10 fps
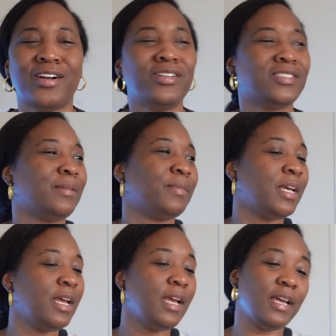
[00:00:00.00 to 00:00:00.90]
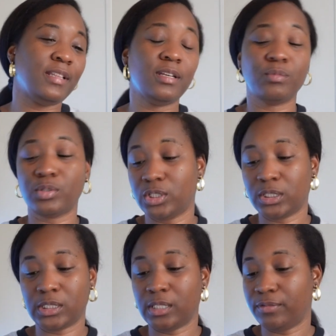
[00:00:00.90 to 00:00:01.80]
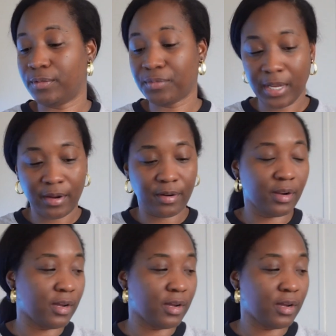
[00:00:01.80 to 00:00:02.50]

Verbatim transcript: heard something. And then we'll just see from there.